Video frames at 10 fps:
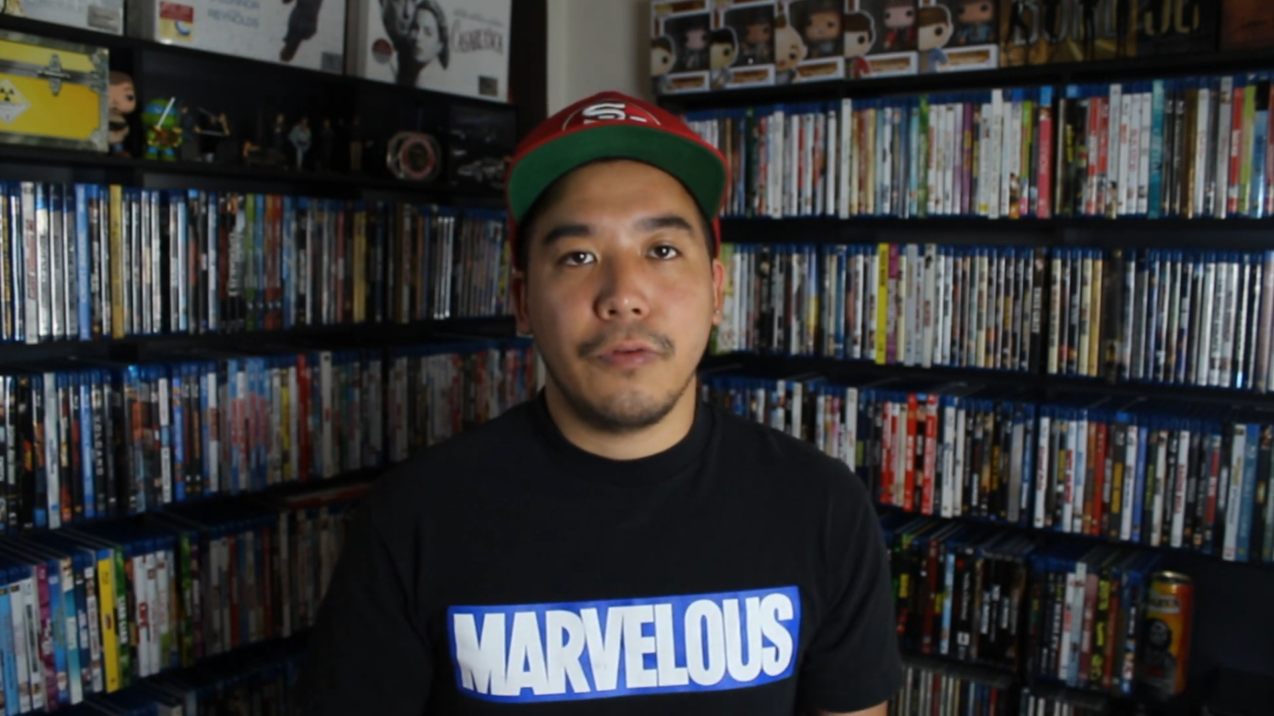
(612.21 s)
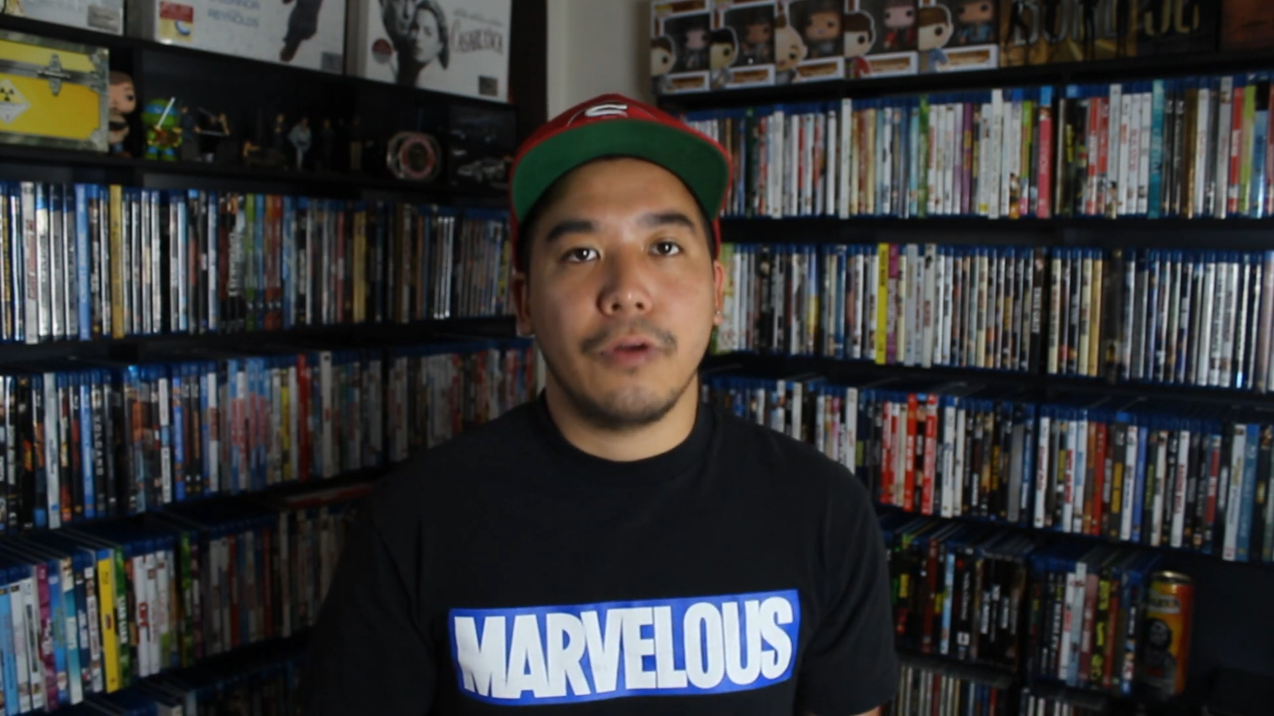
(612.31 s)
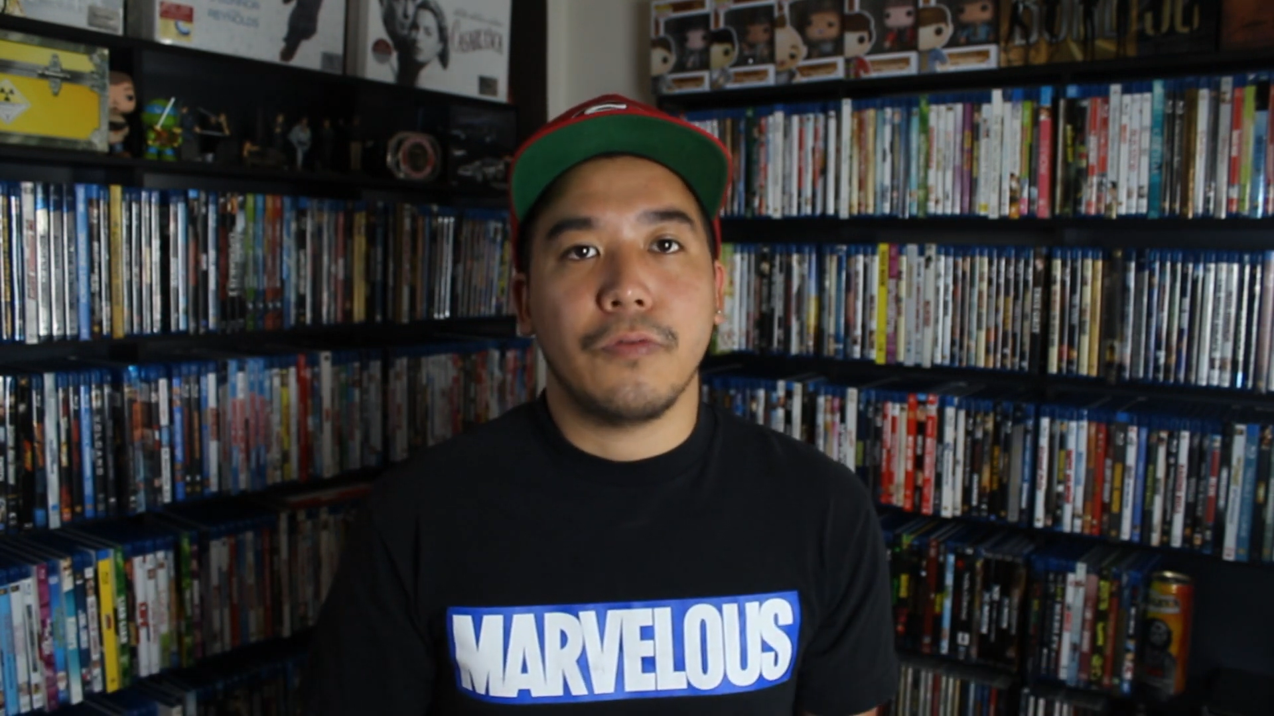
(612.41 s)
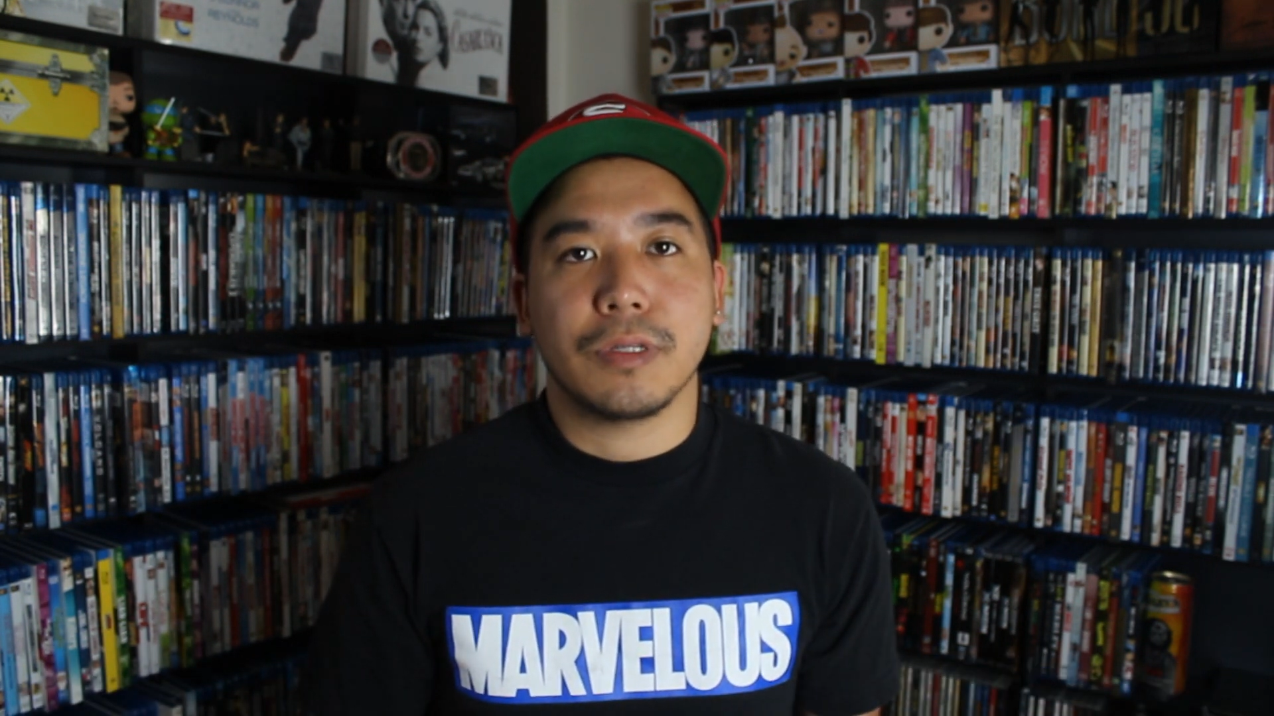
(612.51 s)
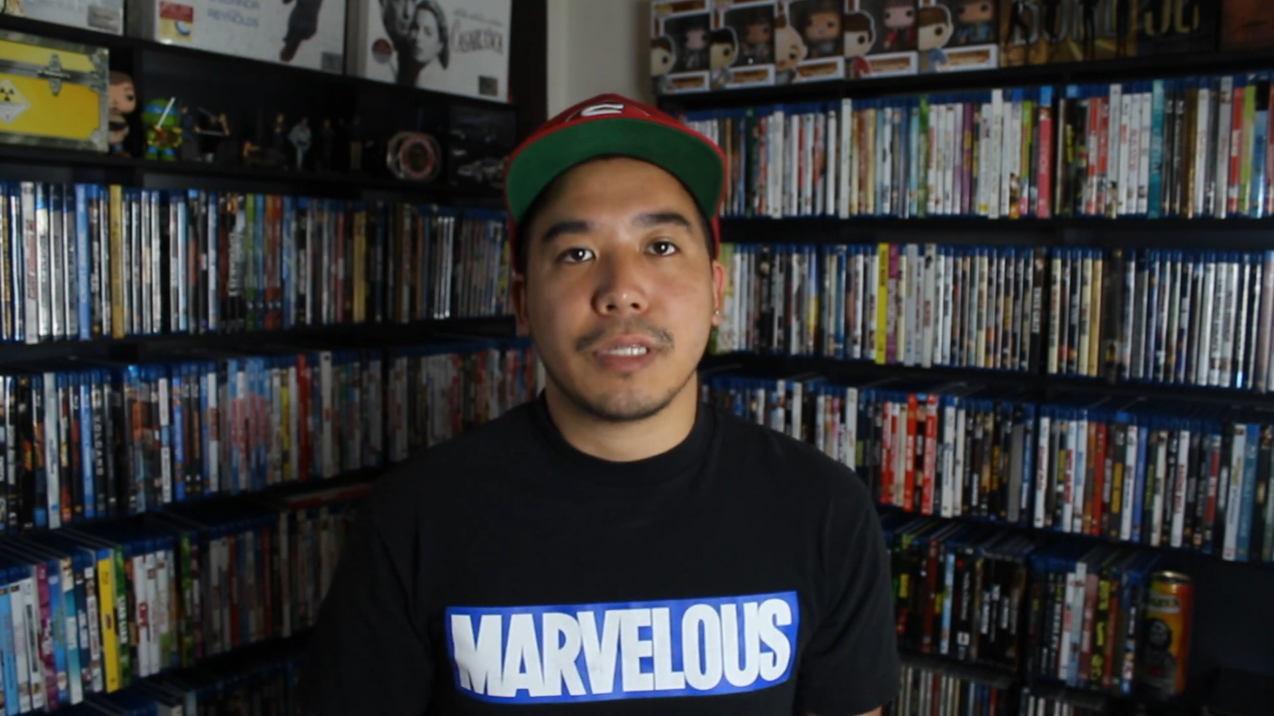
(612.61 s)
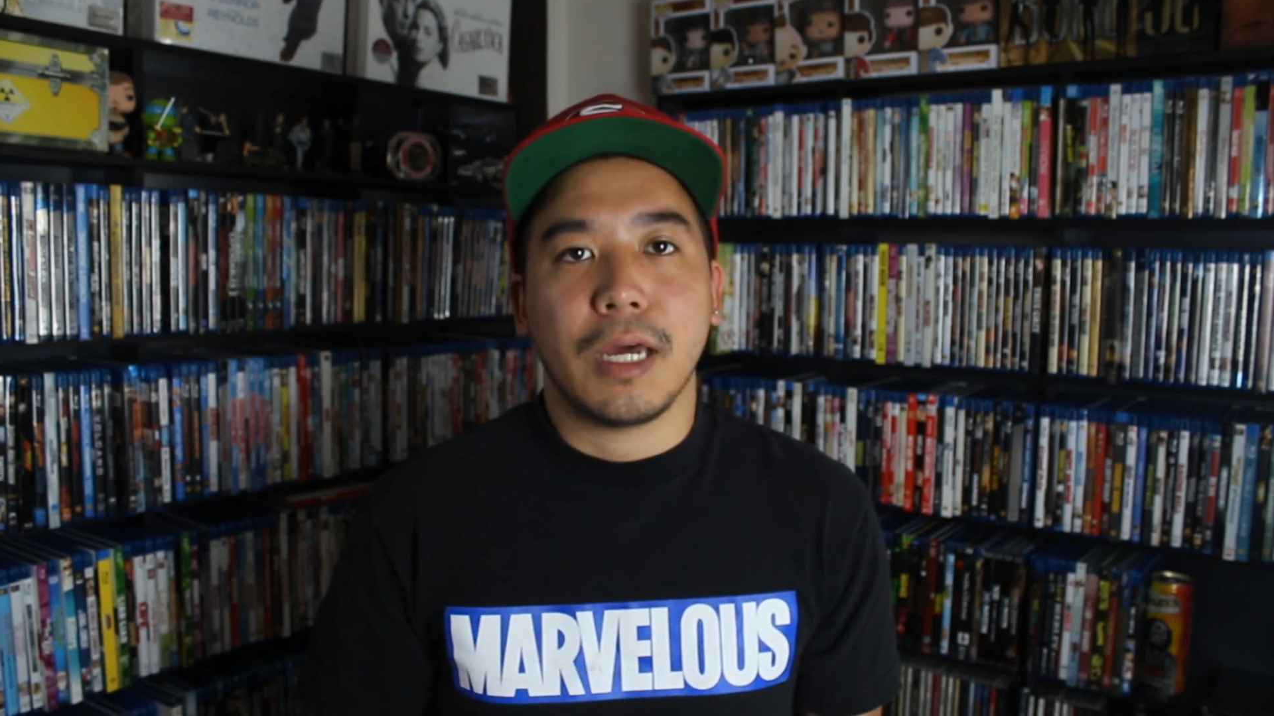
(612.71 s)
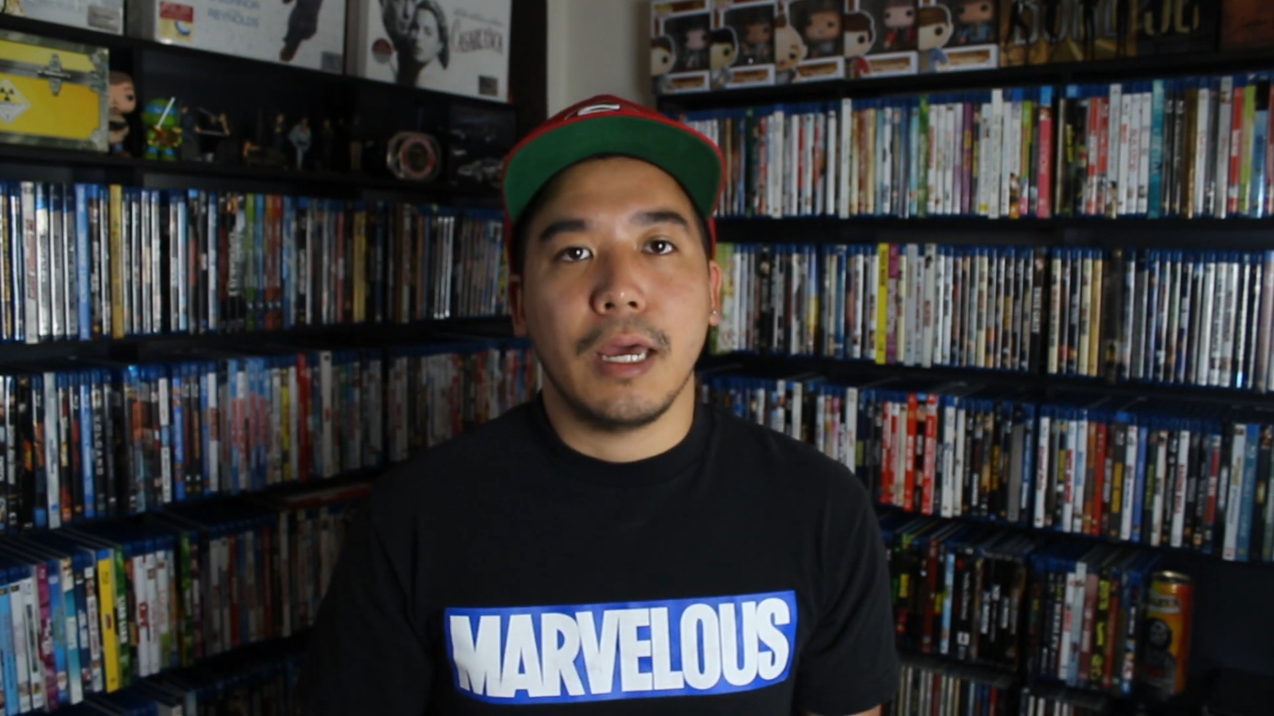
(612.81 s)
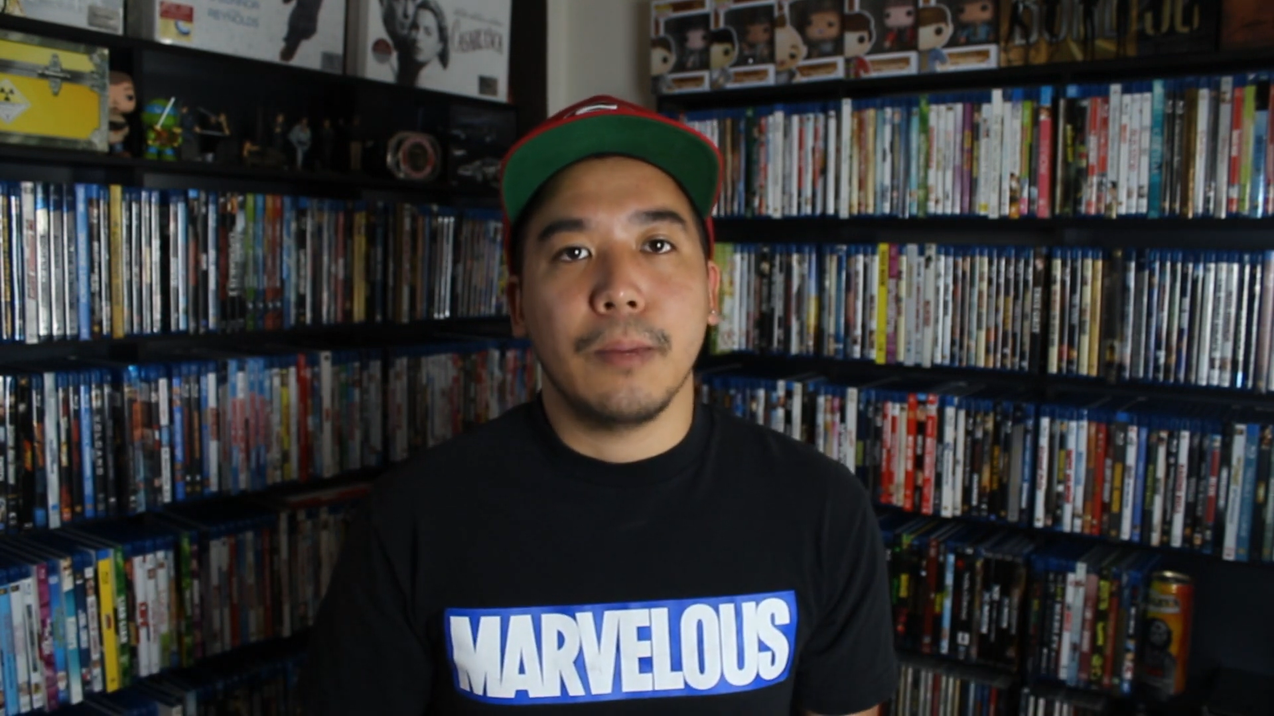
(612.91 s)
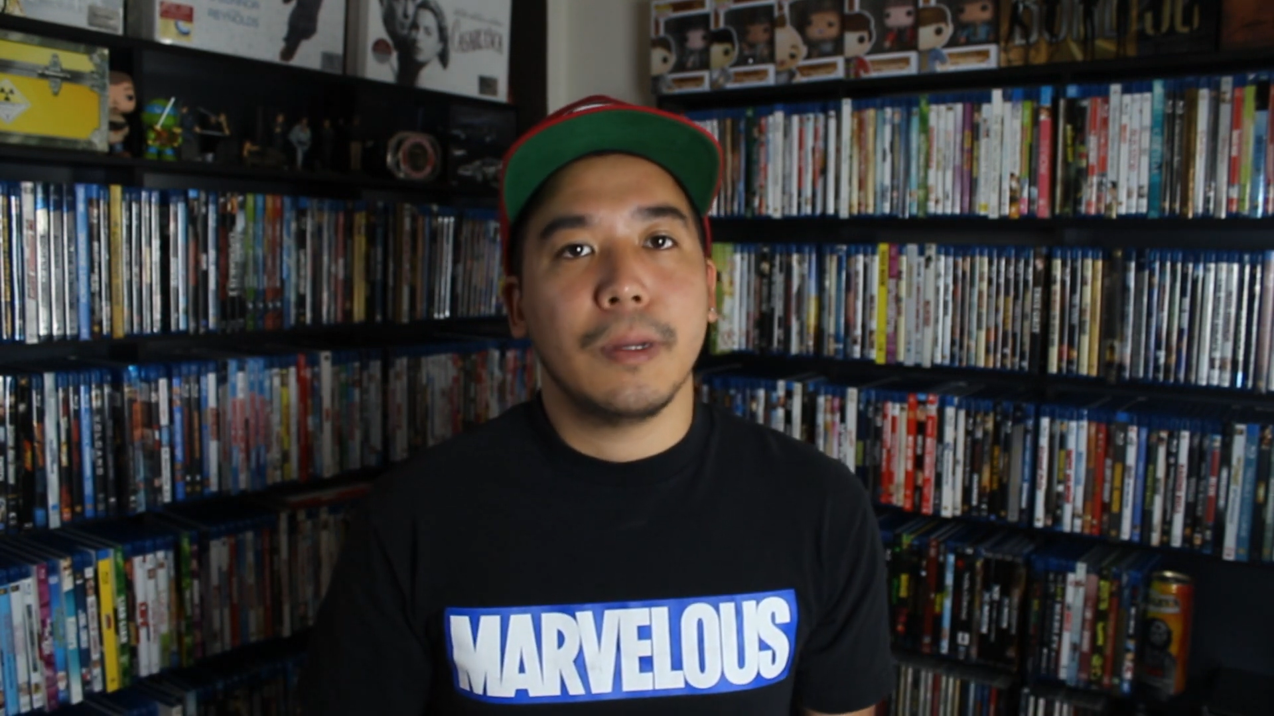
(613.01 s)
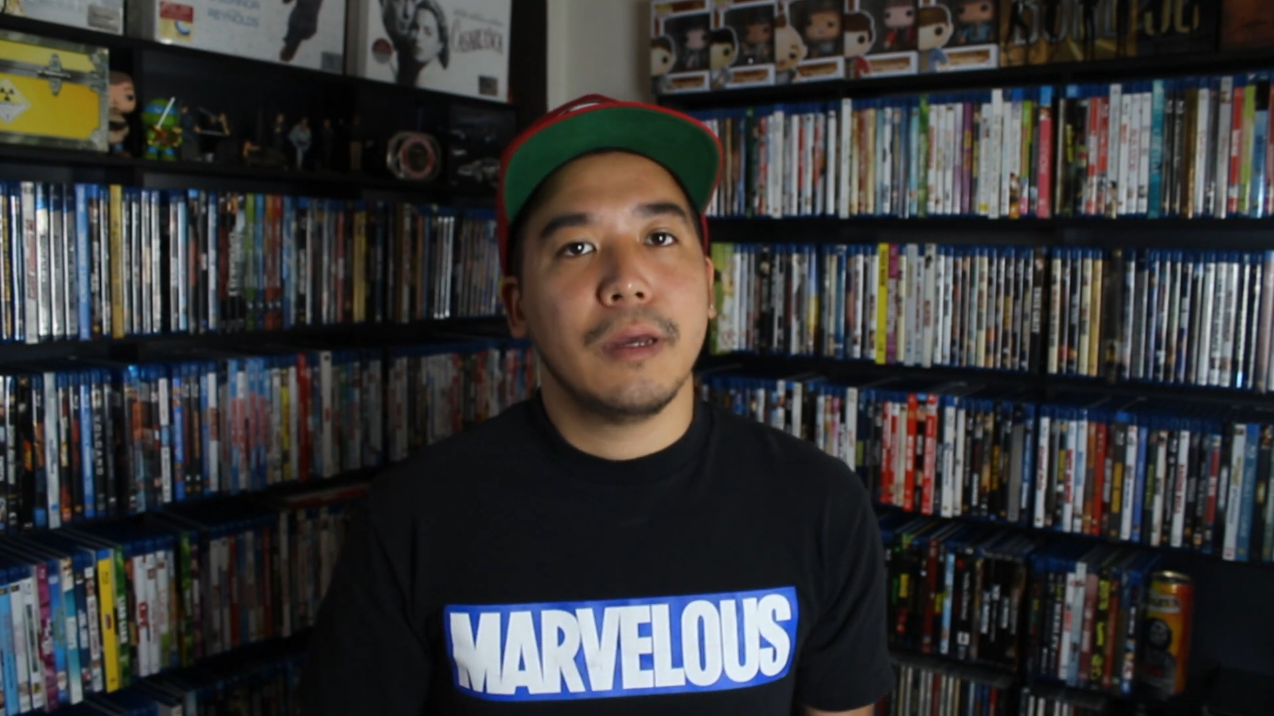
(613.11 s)
the very first
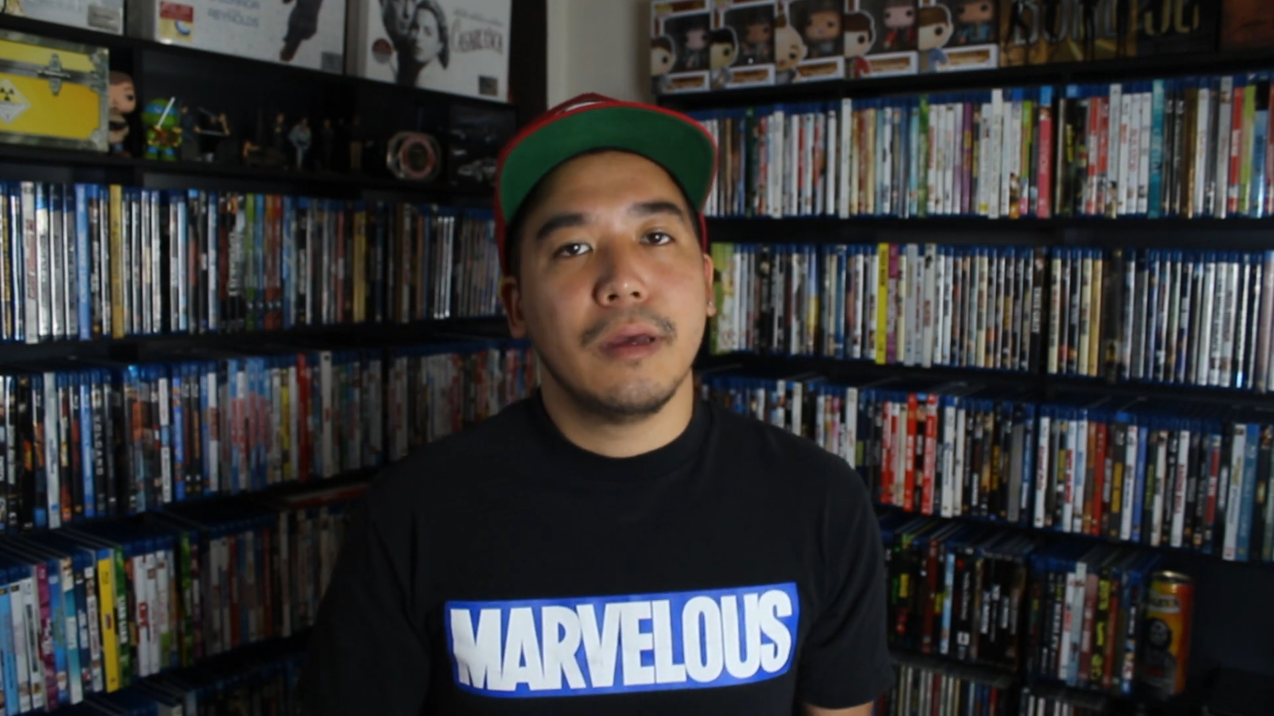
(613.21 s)
time.